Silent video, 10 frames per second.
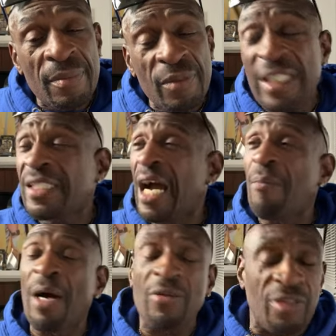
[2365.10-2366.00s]
We
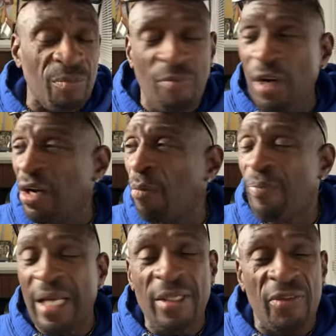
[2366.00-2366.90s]
talking about some real
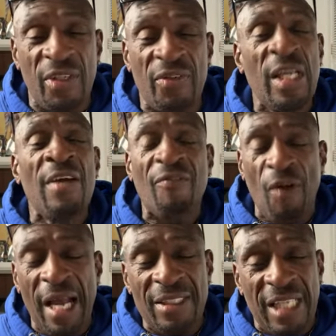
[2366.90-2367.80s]
businesses,
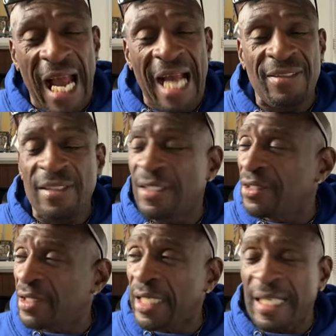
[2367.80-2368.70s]
franchises and
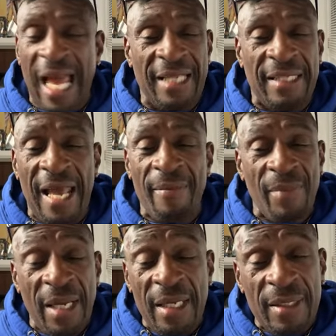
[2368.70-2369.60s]
shit like that,
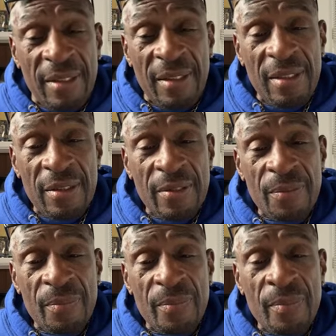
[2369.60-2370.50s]
man.
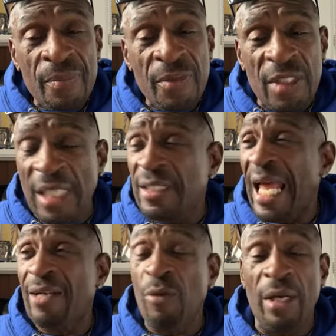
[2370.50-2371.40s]
Just
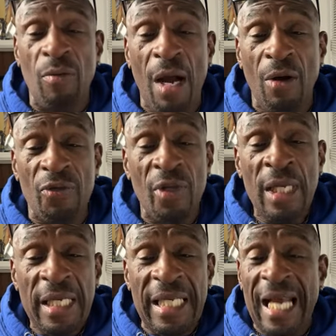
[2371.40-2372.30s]
like Rick Ross.
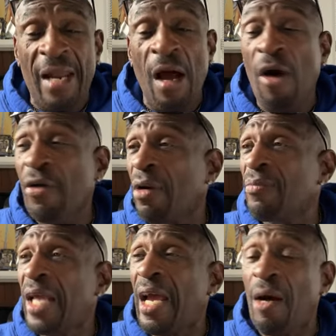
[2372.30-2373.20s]
He got all
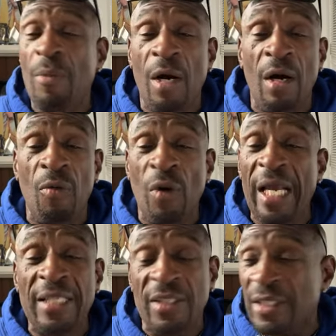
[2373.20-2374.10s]
them damn
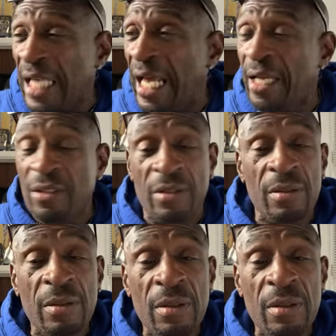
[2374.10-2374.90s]
wings and things.